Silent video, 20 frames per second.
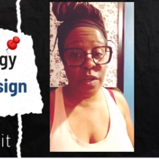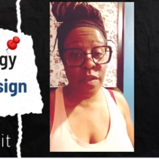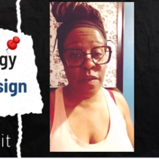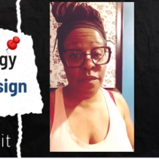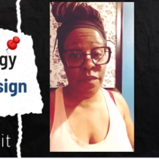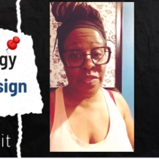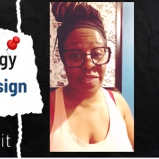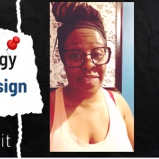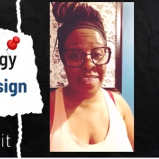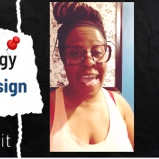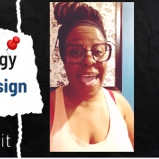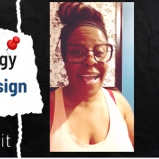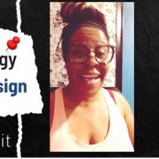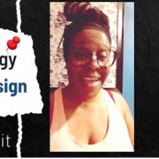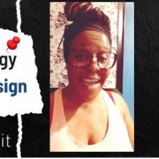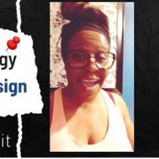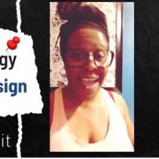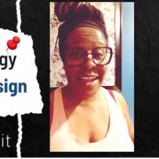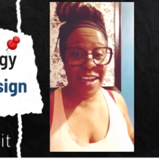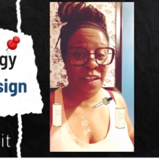of that
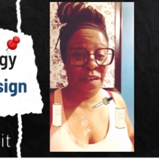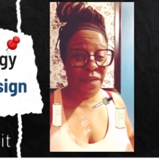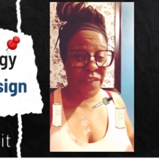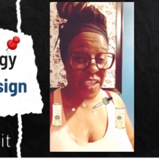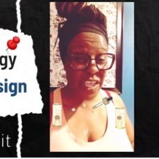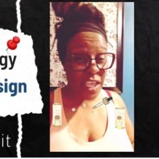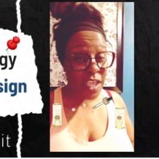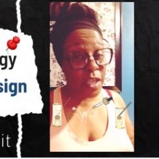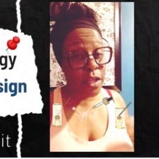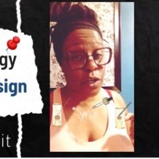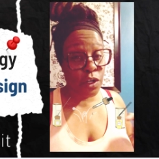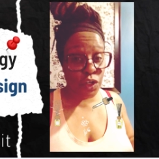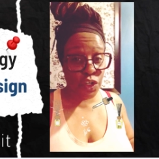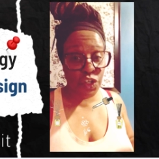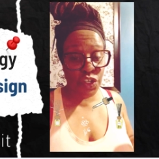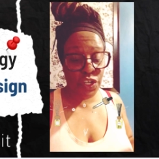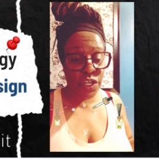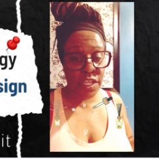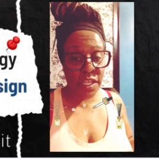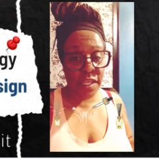kind of
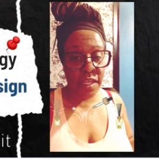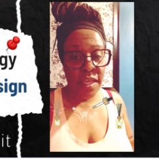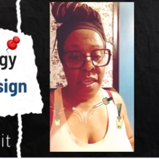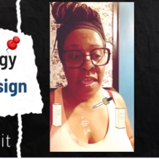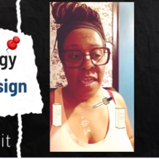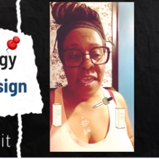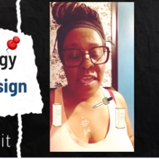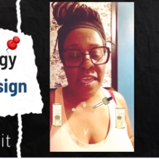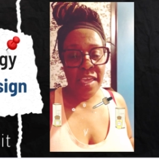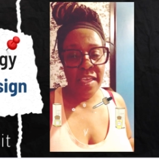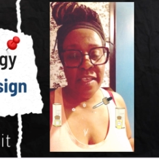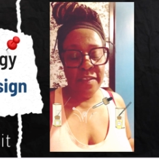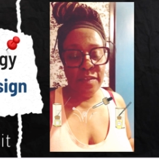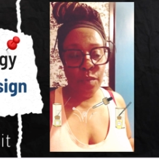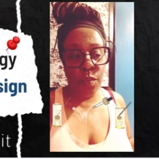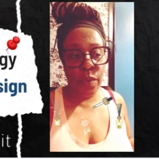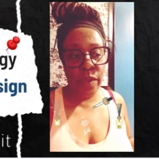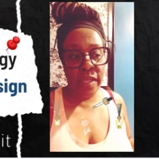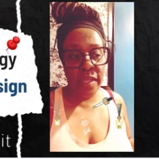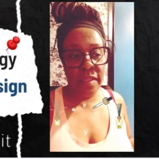energy is
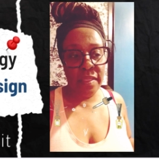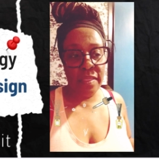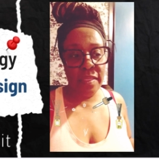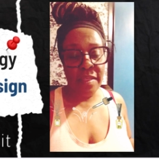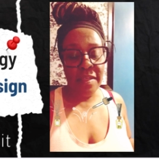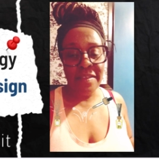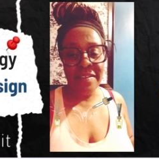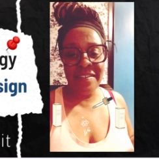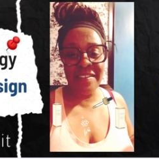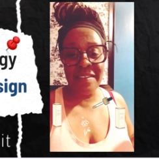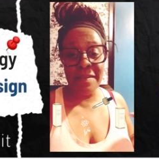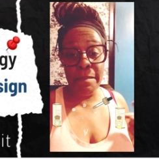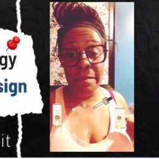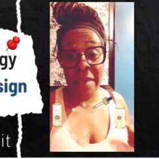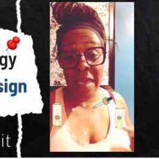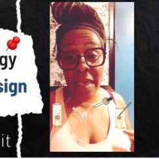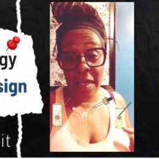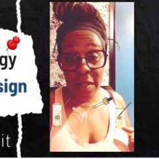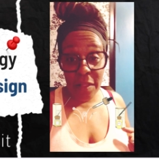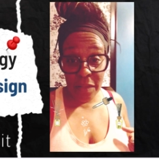with
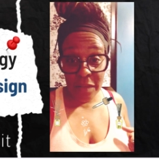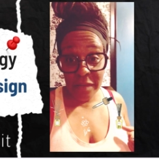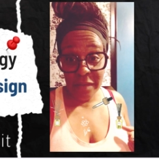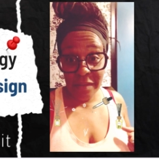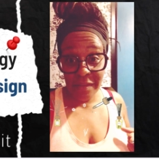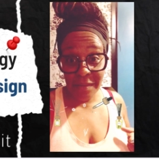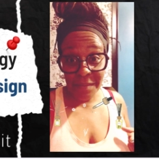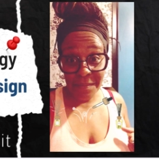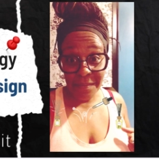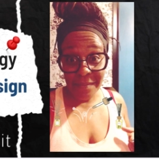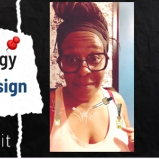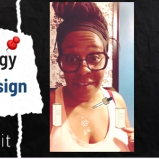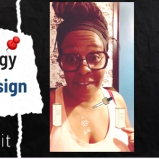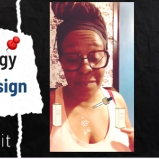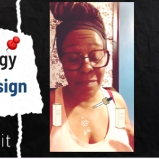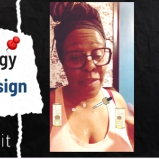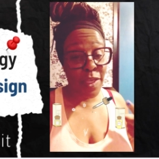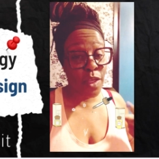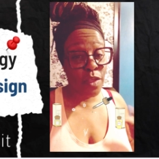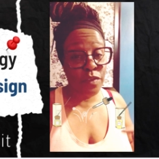smells.
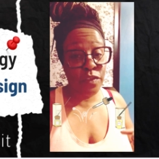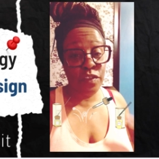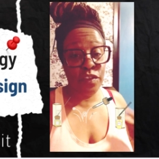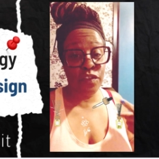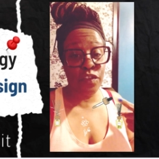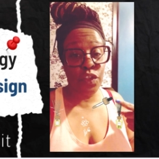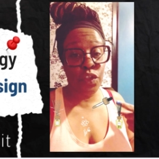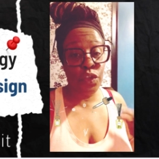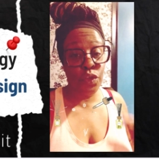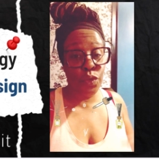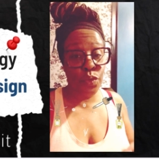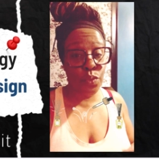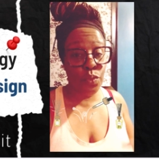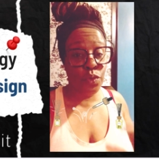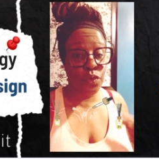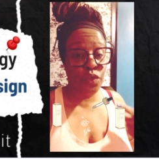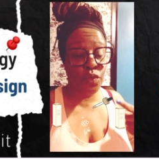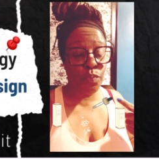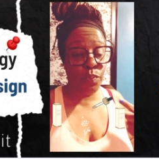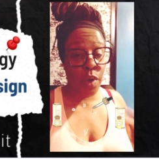Smells is a
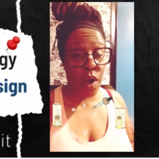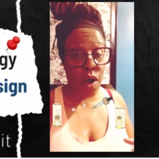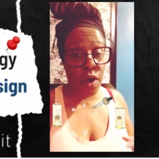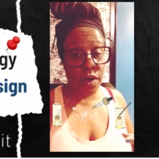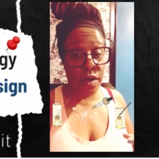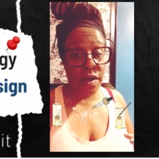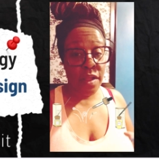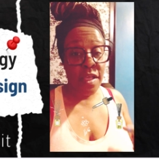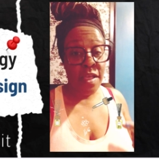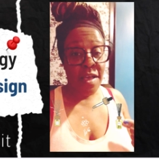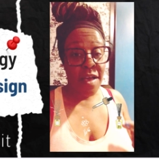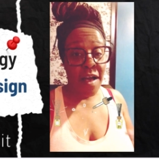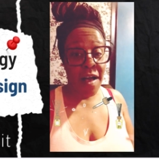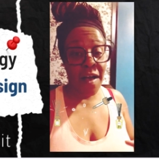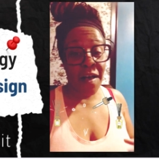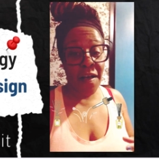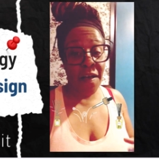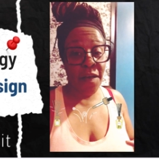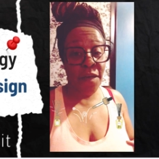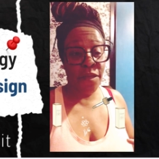huge part
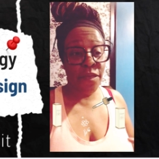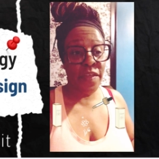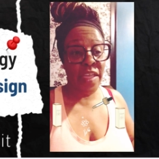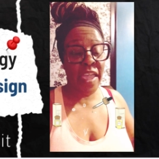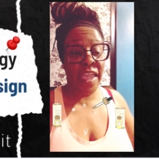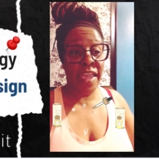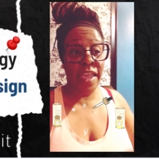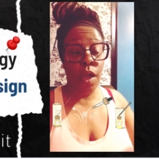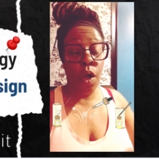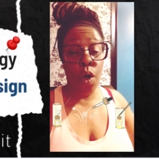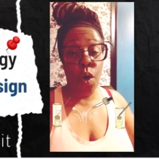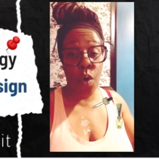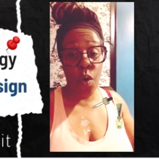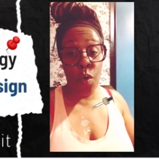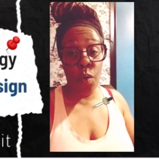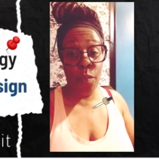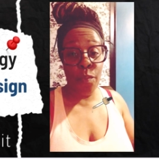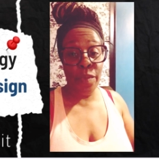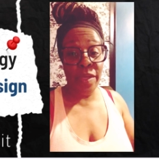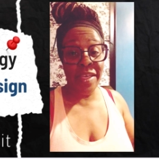of a
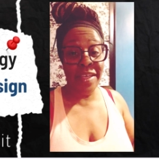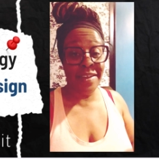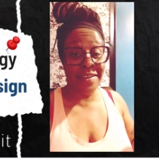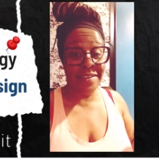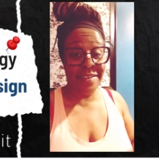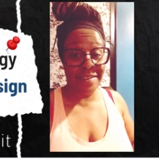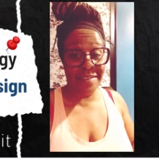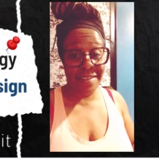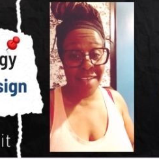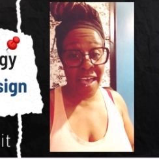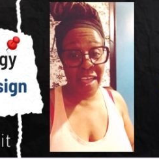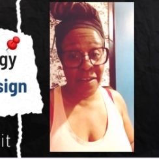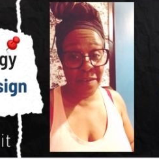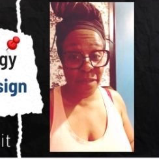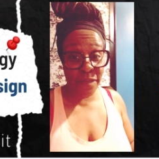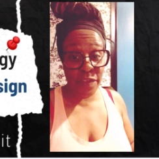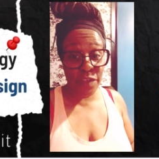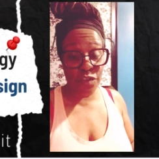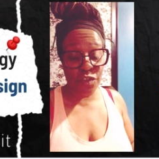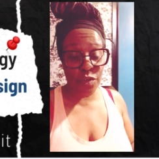home and design
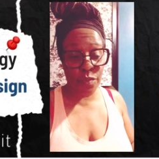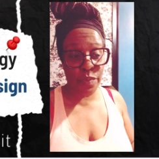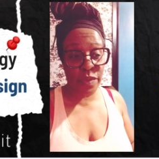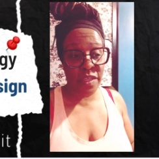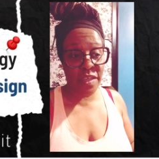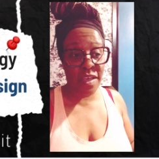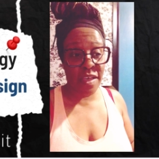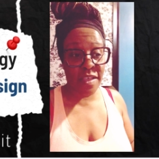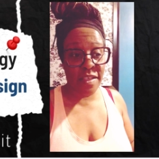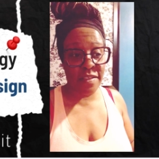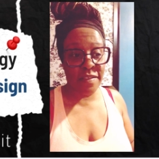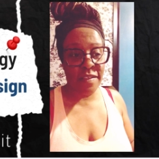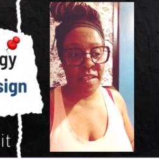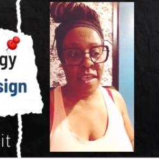feature, because